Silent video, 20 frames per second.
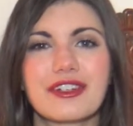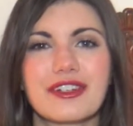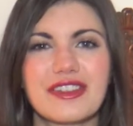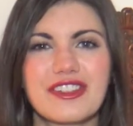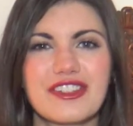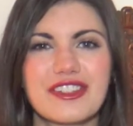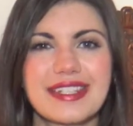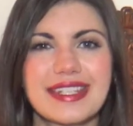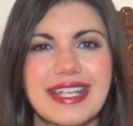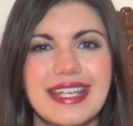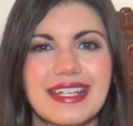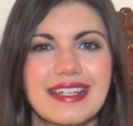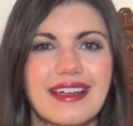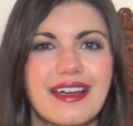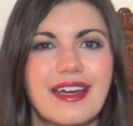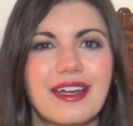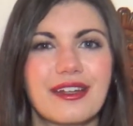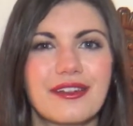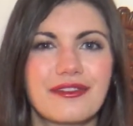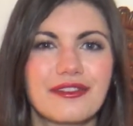It's just that
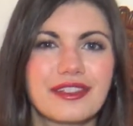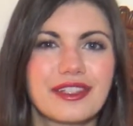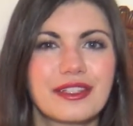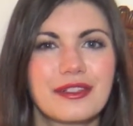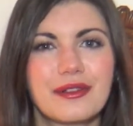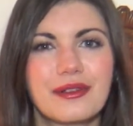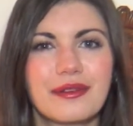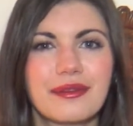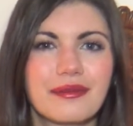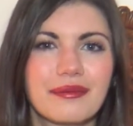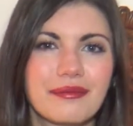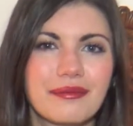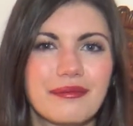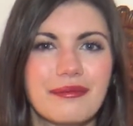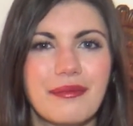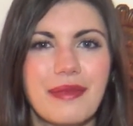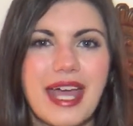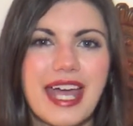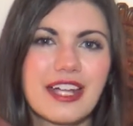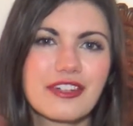kind of little
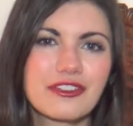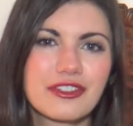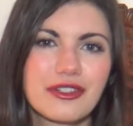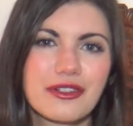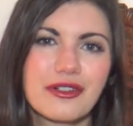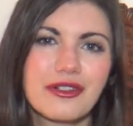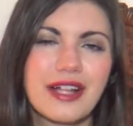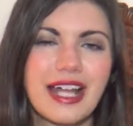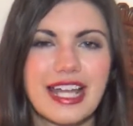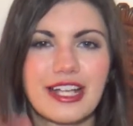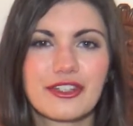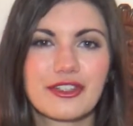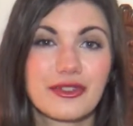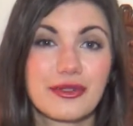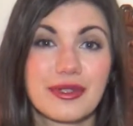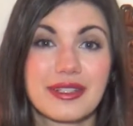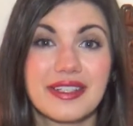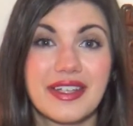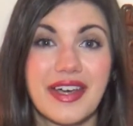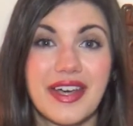magical
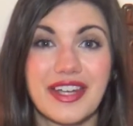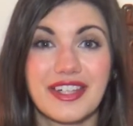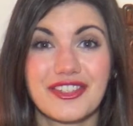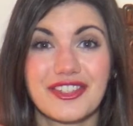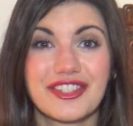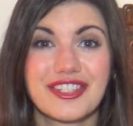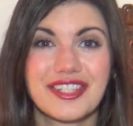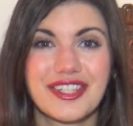extra touch.